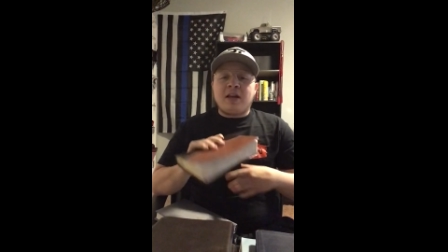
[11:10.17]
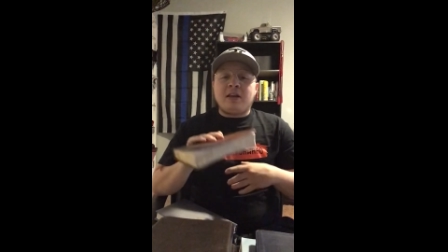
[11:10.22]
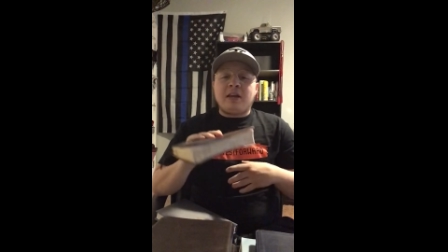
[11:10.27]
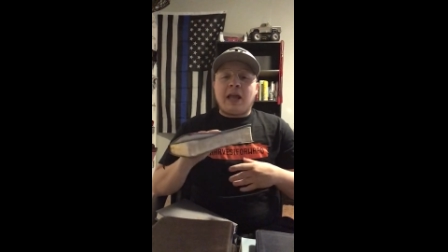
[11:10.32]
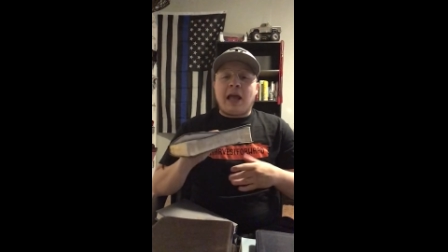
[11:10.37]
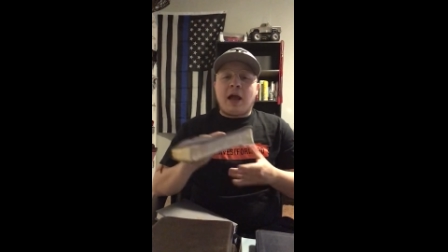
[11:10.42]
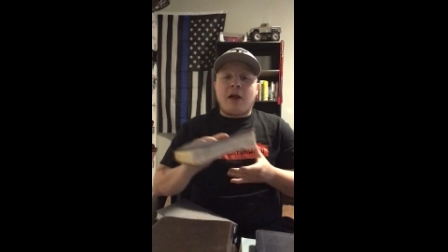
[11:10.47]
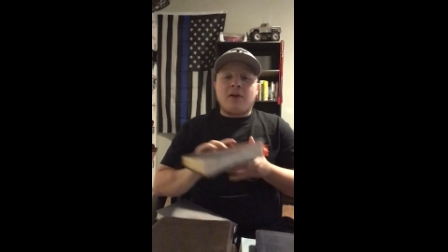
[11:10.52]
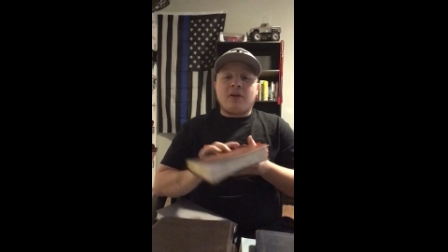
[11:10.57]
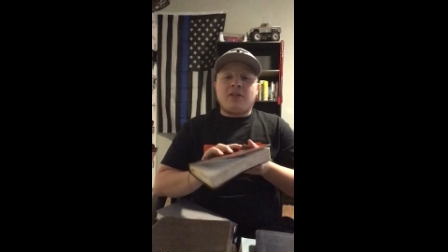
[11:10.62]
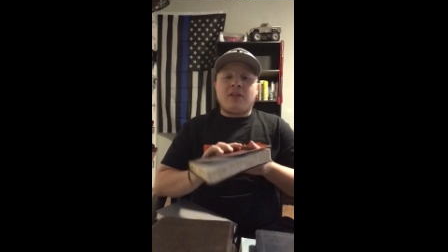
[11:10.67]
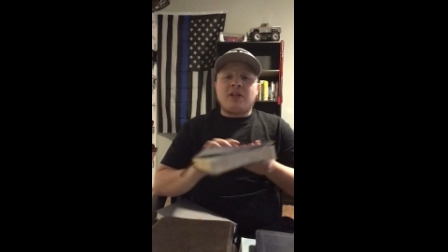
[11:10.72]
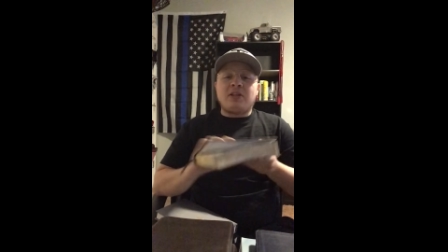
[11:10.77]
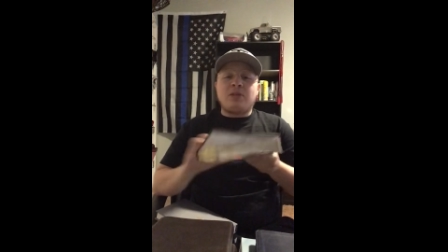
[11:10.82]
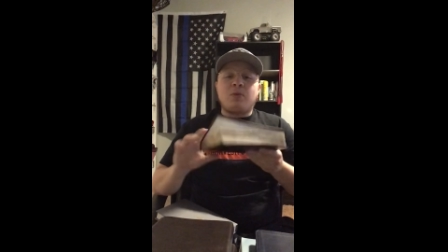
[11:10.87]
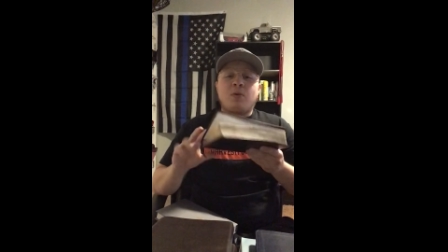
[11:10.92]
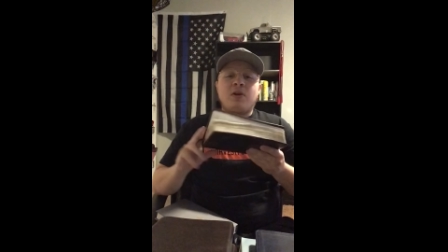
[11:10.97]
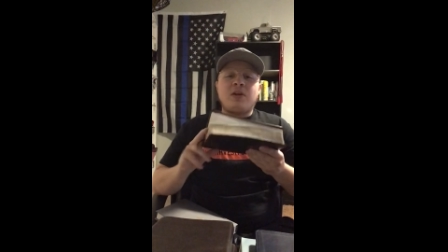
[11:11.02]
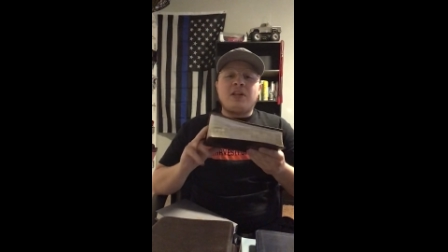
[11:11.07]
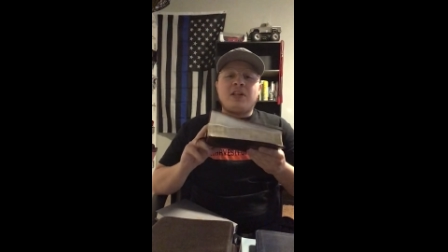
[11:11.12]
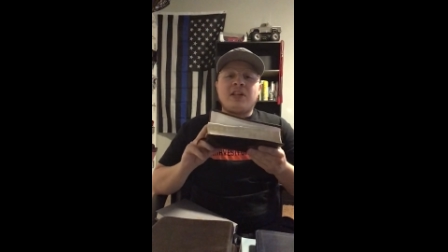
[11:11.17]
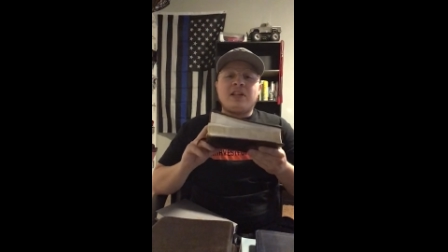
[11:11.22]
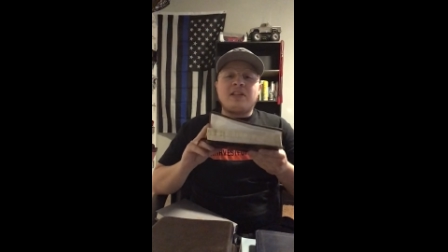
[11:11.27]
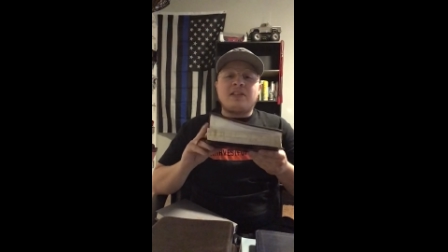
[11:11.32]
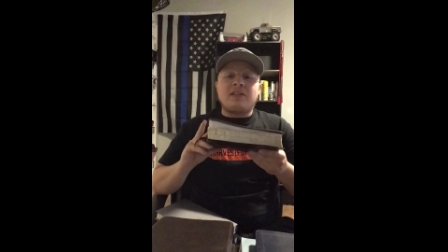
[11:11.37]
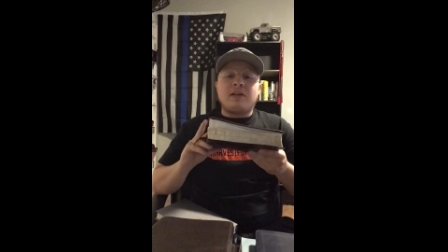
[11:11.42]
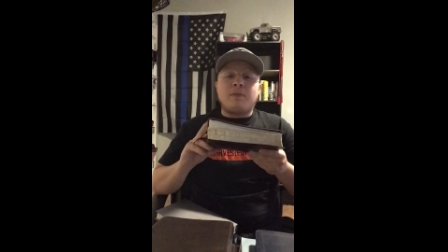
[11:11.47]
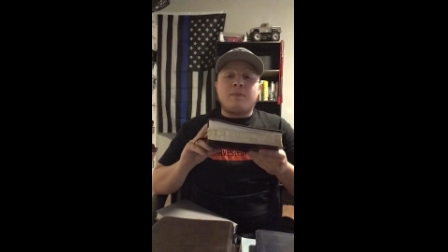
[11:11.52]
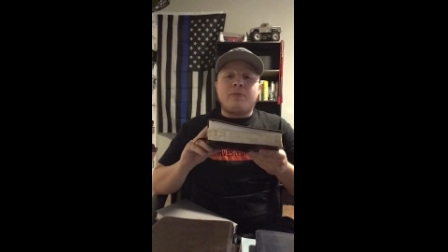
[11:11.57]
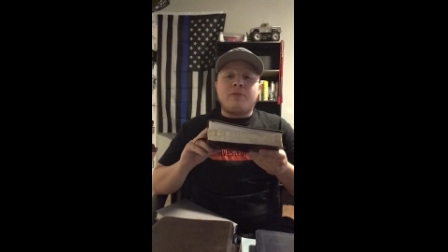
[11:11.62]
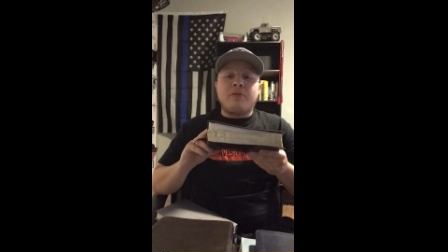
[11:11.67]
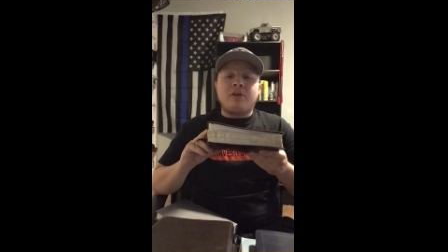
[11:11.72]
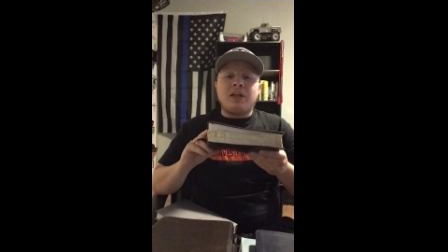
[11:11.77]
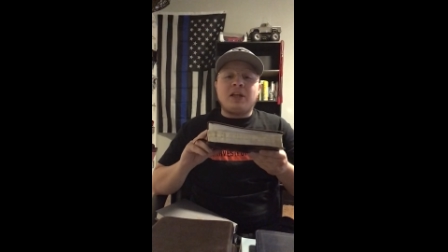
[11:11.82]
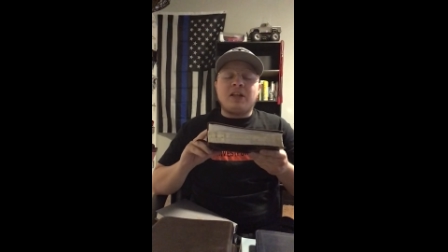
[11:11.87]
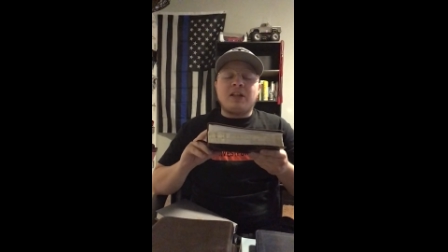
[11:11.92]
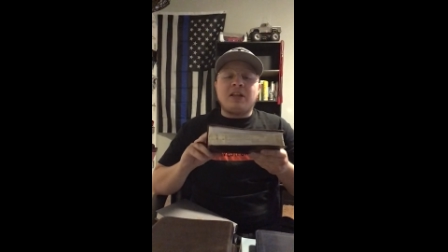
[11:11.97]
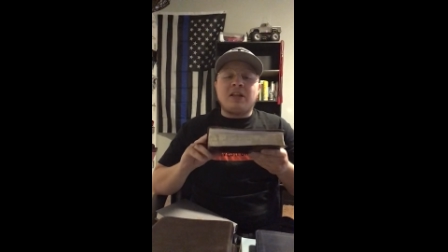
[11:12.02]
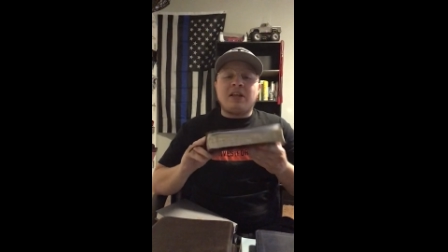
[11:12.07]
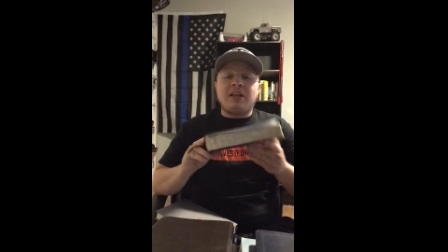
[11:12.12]
Now, this one is
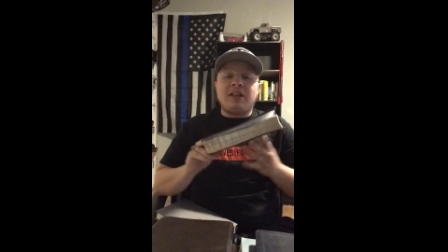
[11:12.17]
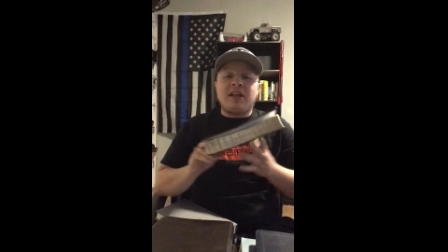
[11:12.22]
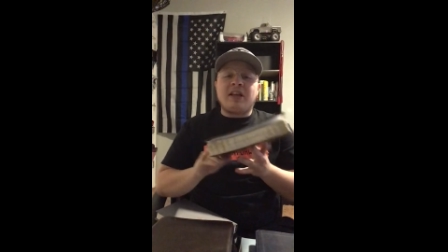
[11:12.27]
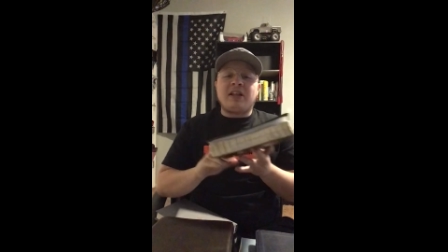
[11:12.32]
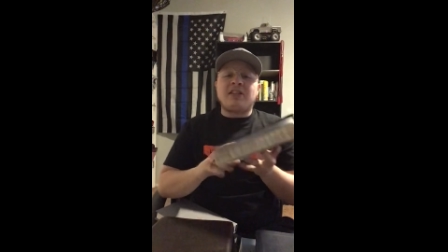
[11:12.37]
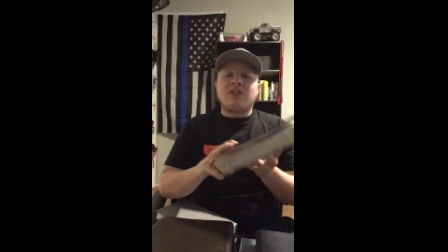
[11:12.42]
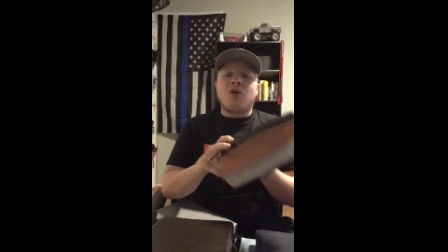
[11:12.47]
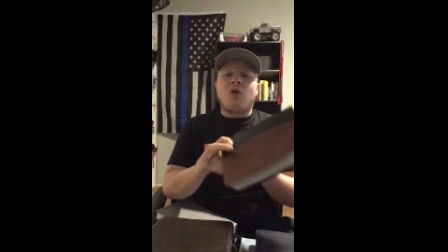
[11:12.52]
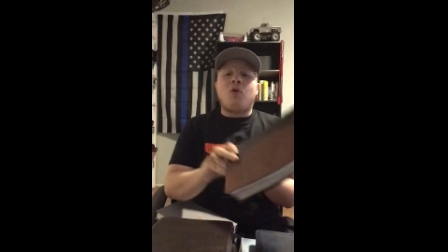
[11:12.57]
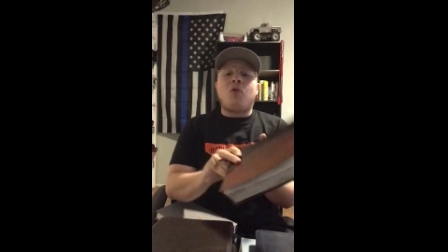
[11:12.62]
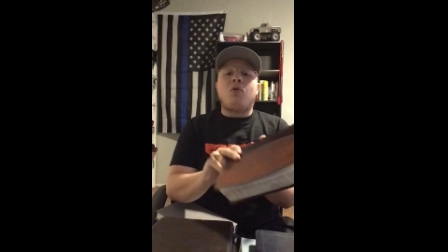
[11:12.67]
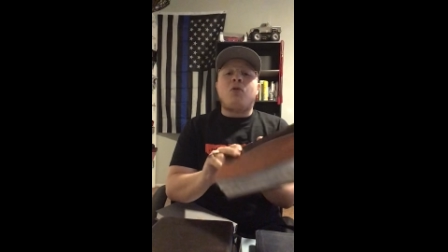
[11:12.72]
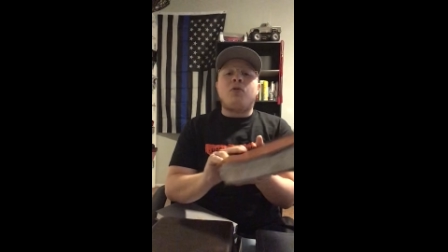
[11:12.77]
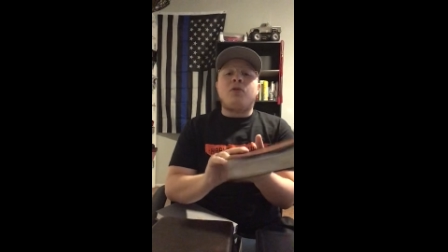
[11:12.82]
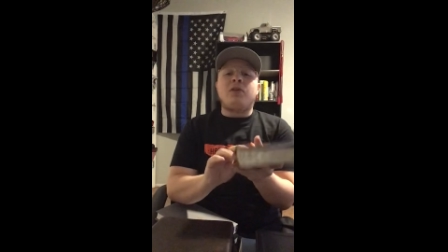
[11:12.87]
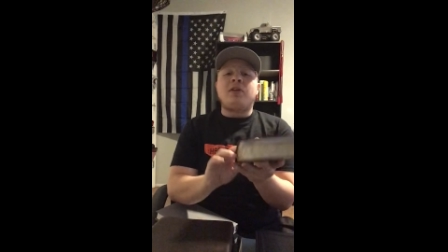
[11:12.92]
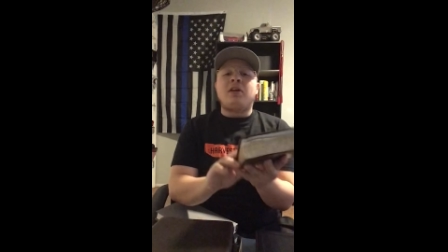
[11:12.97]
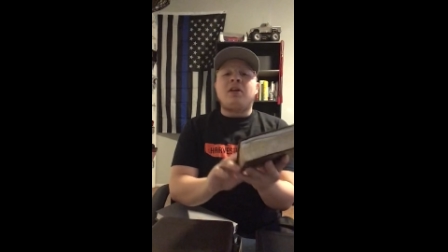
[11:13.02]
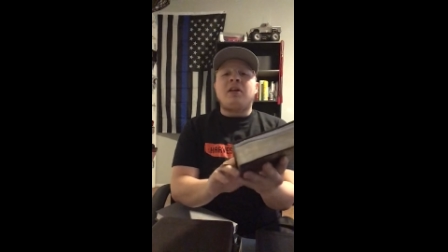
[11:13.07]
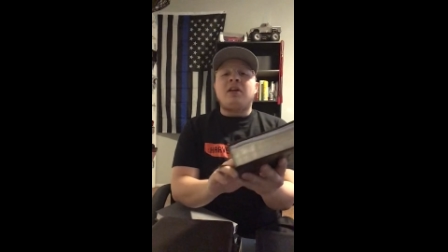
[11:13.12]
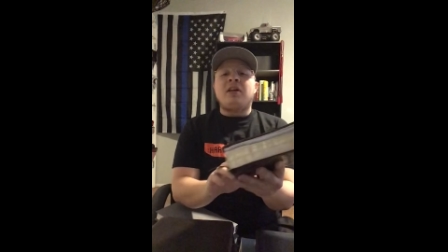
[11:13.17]
completely, it's old.